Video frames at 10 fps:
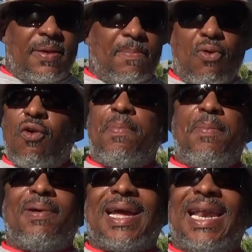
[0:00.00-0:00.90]
Poor
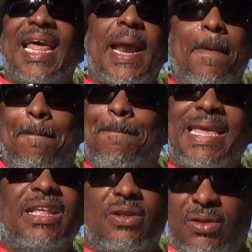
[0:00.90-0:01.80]
people collect
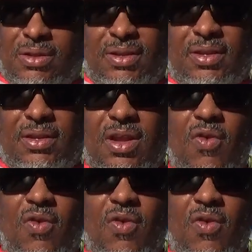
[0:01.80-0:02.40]
bills.